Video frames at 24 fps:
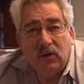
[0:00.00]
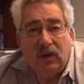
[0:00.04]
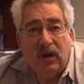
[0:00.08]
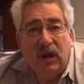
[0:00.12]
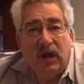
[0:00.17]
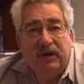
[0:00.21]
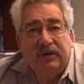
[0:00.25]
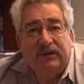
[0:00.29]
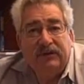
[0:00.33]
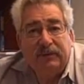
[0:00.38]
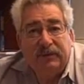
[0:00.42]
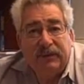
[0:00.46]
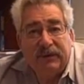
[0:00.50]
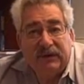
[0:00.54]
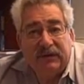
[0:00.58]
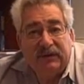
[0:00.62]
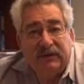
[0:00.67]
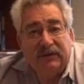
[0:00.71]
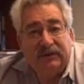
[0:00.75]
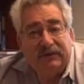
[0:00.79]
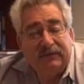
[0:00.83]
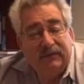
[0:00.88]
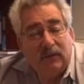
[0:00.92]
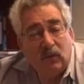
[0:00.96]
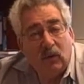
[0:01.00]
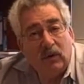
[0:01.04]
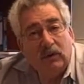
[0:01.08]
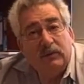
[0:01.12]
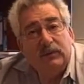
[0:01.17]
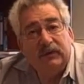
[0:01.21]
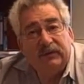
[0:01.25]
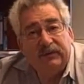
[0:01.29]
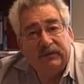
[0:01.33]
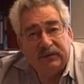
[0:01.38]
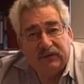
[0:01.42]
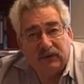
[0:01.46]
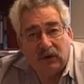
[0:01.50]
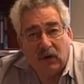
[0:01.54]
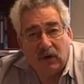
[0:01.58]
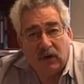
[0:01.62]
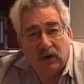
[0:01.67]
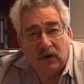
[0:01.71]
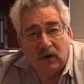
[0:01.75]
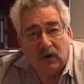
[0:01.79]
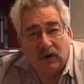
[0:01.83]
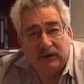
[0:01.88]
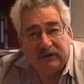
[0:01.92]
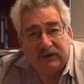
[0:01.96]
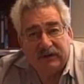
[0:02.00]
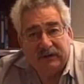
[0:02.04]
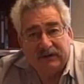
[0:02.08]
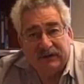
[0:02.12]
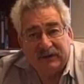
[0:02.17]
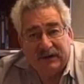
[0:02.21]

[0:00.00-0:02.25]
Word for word: your husband's form of Stargardt